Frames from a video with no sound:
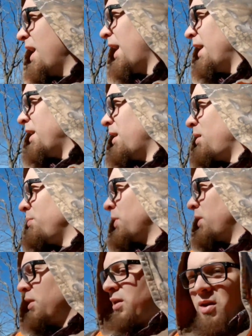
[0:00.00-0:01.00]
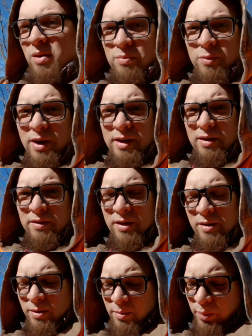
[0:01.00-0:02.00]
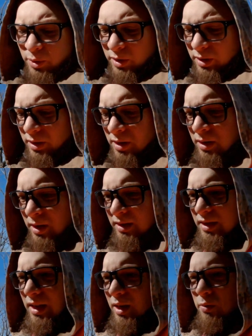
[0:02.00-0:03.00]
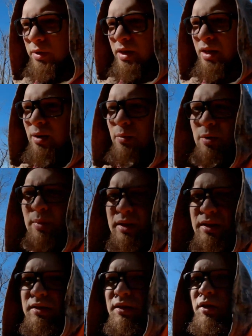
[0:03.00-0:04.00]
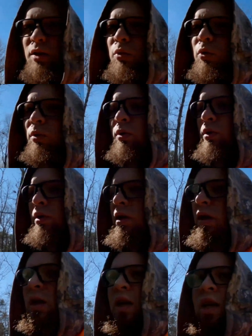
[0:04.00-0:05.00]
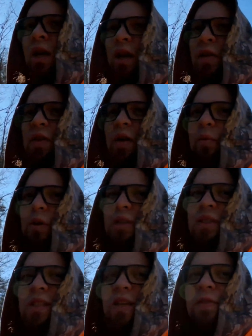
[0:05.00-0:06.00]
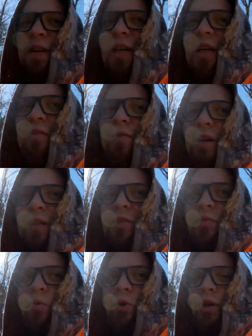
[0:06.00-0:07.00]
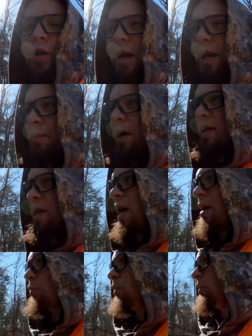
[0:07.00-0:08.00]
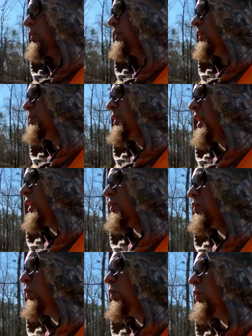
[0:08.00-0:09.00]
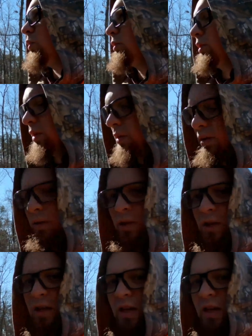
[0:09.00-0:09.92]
and I'm gonna come right down here and put a second one in. I'm gonna make this a double, and then I'm gonna see if I can't find somewhere to hang my camera. It'd be kind of cool to